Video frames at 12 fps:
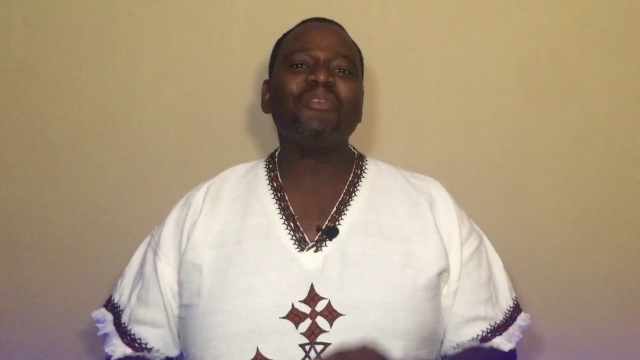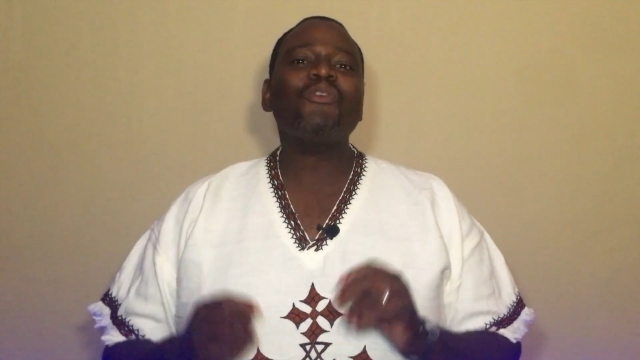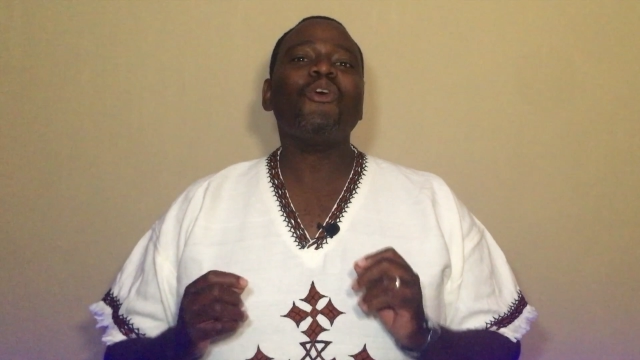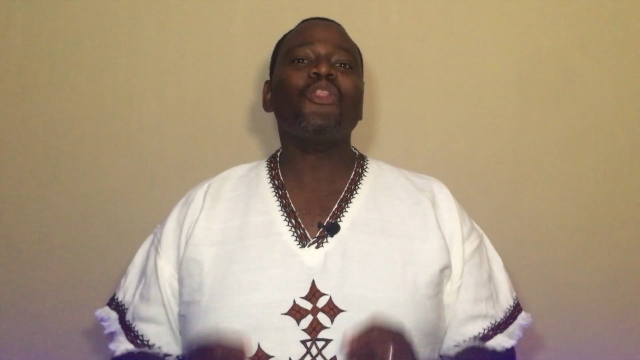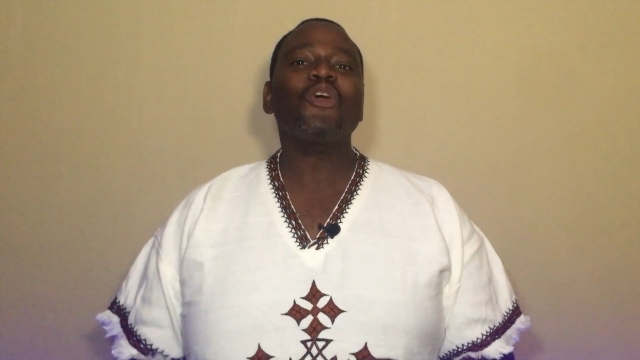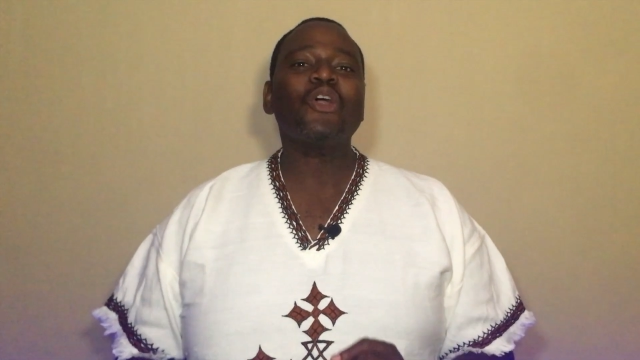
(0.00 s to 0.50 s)

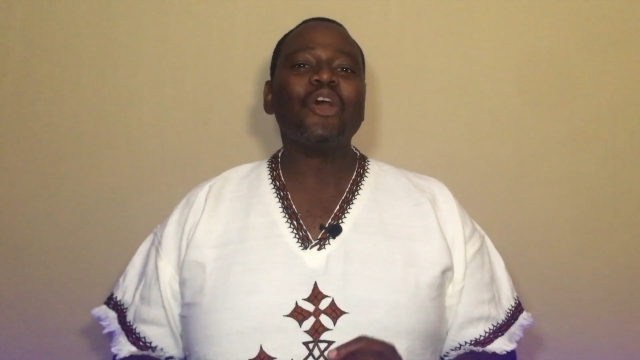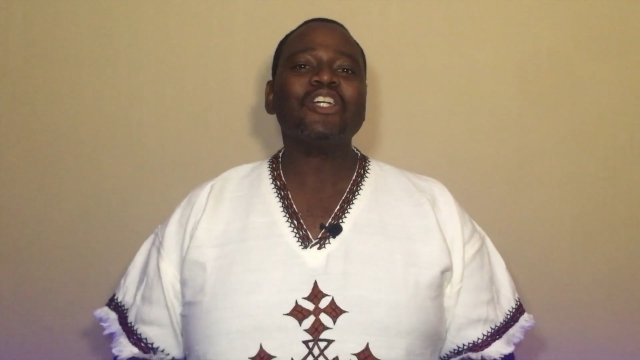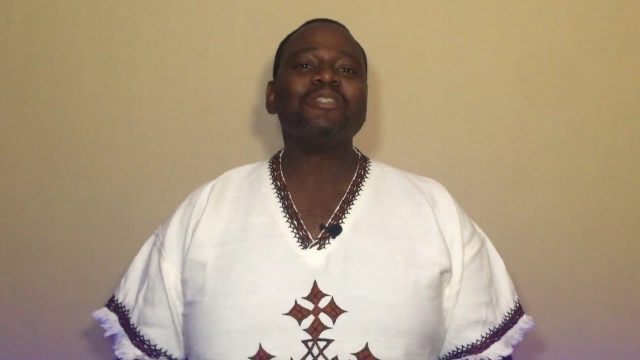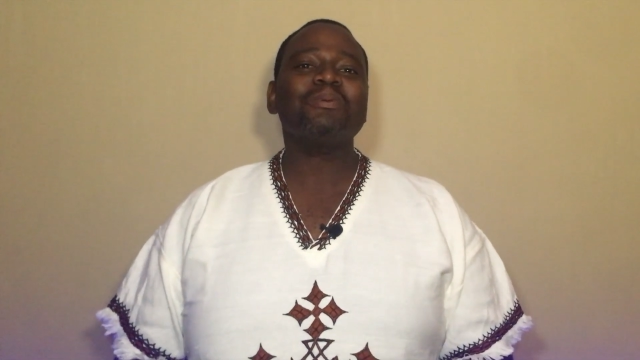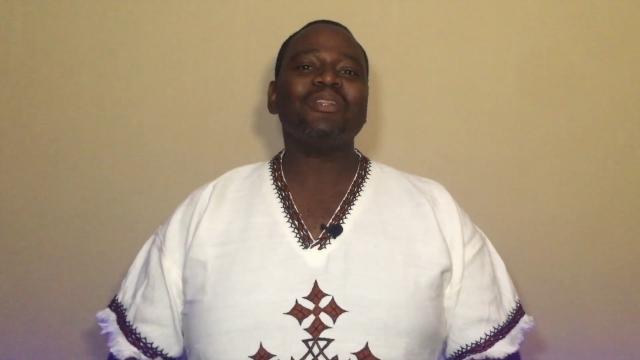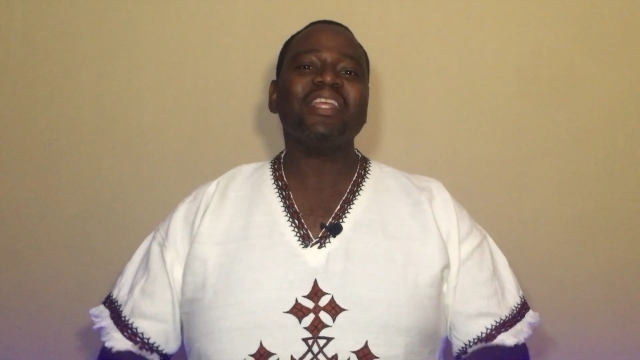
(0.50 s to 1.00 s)
Before the
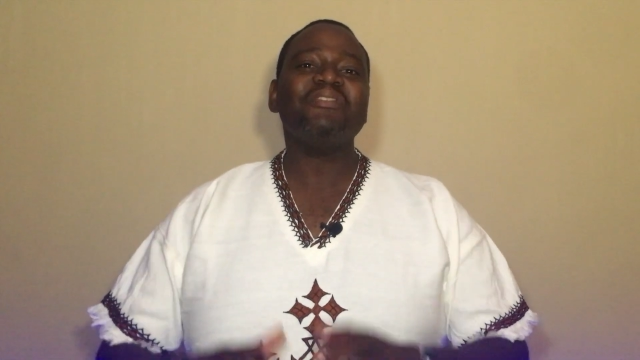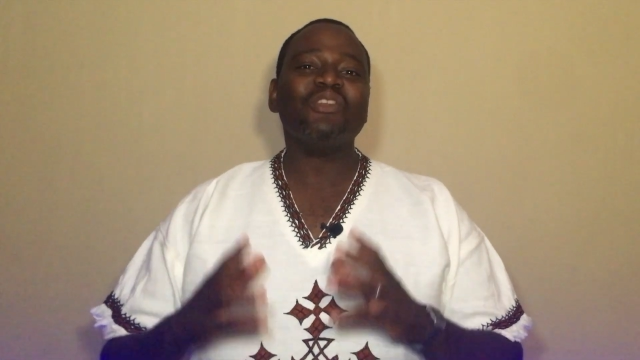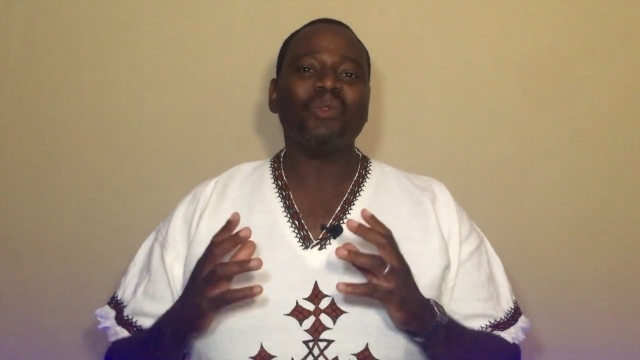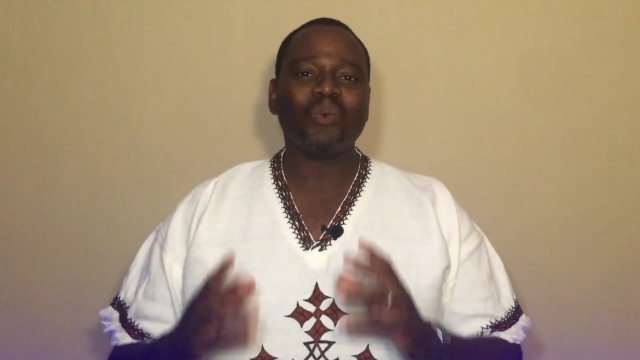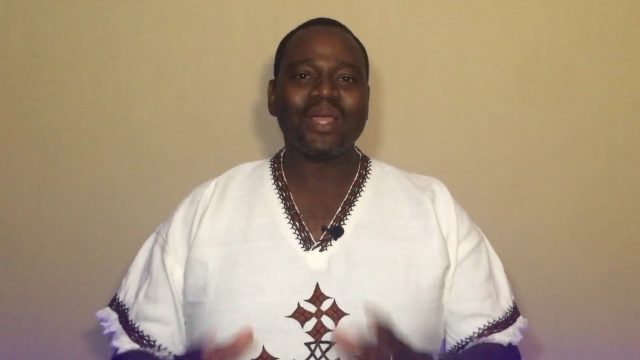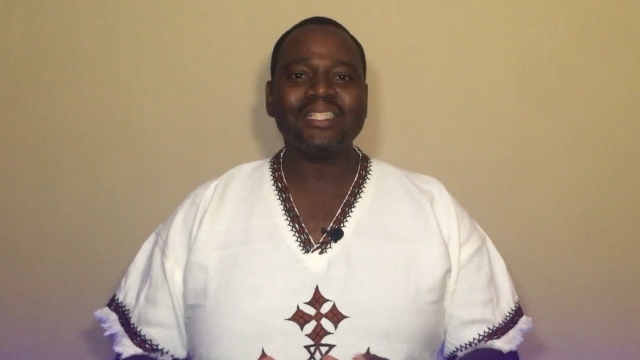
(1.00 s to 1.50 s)
gospel
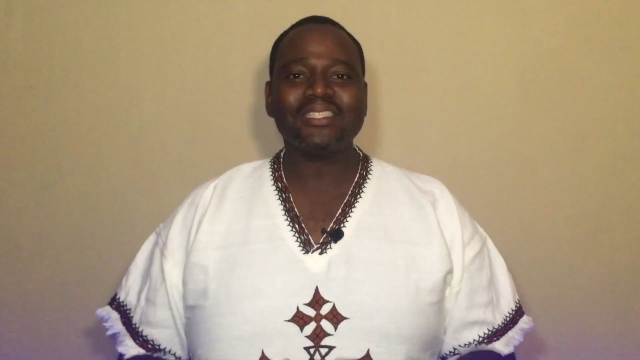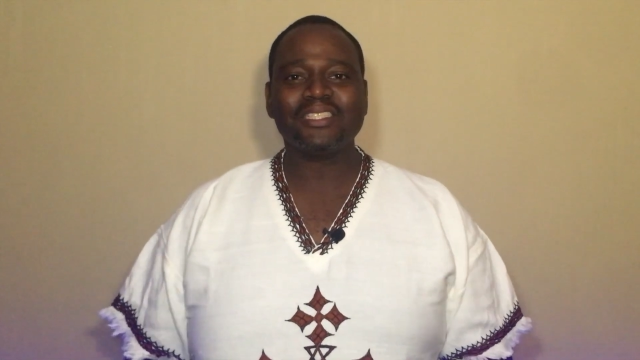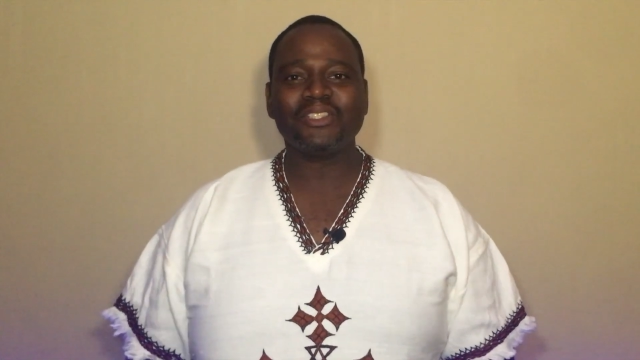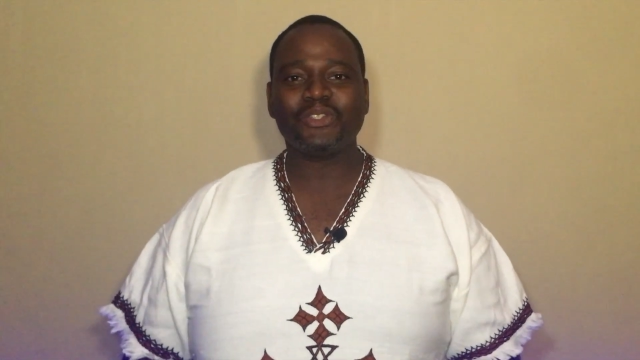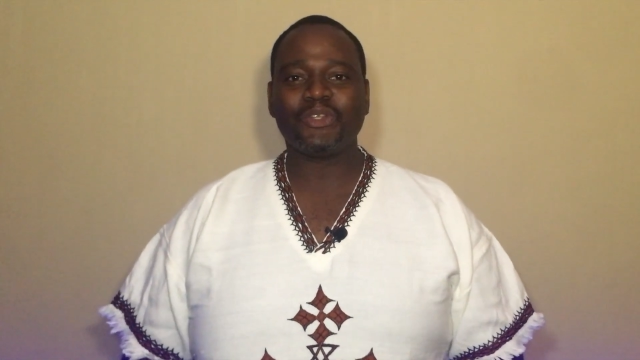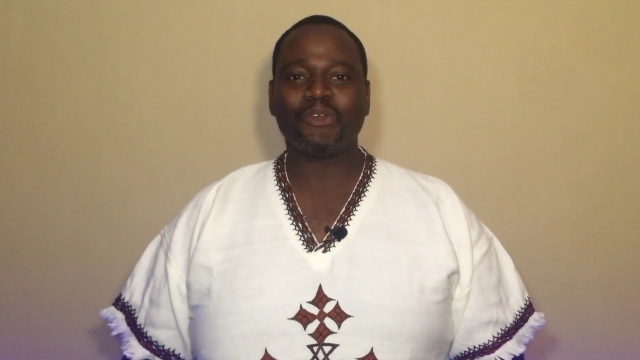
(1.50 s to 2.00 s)
even went
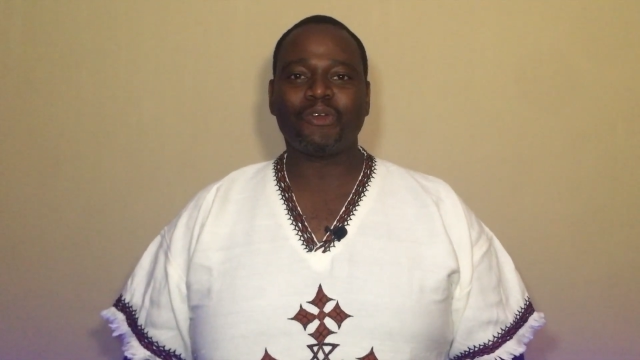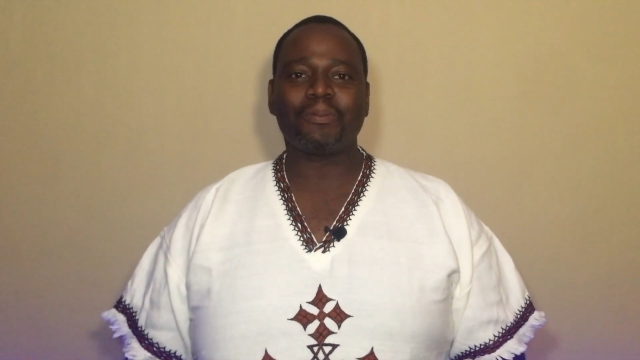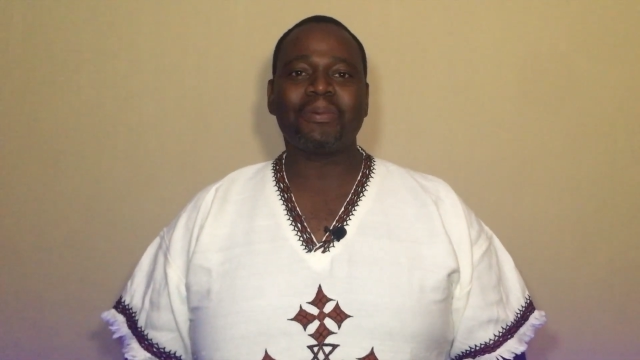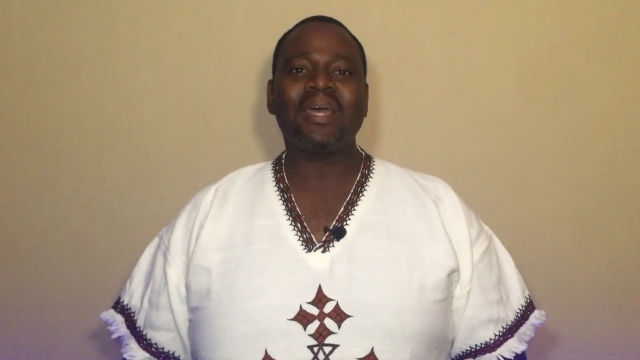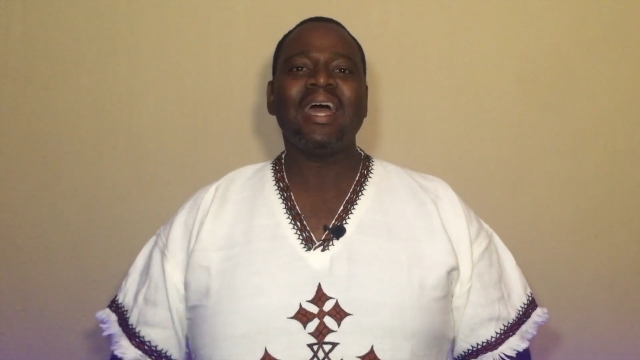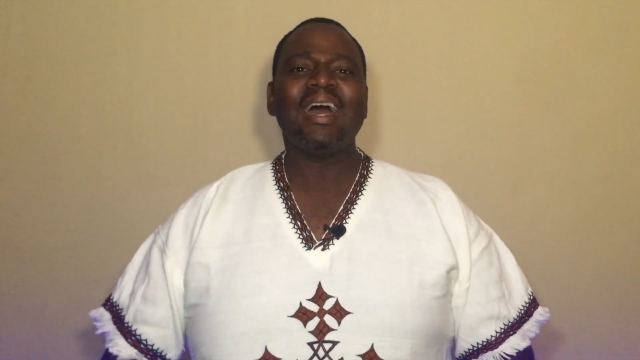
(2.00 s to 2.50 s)
into Europe,